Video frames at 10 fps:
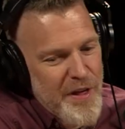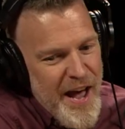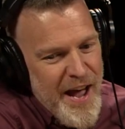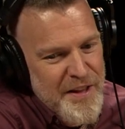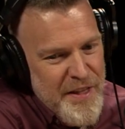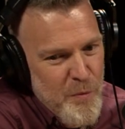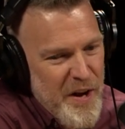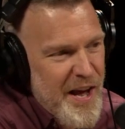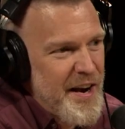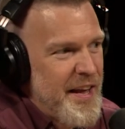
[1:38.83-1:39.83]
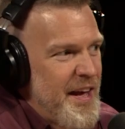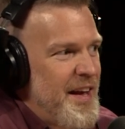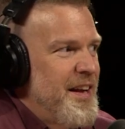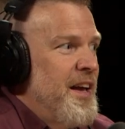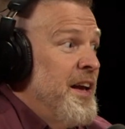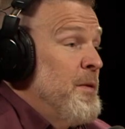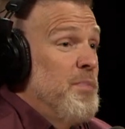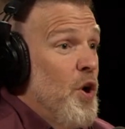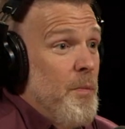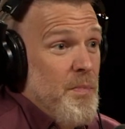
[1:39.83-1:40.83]
that, then we got to get it can
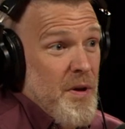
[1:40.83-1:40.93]
blow up,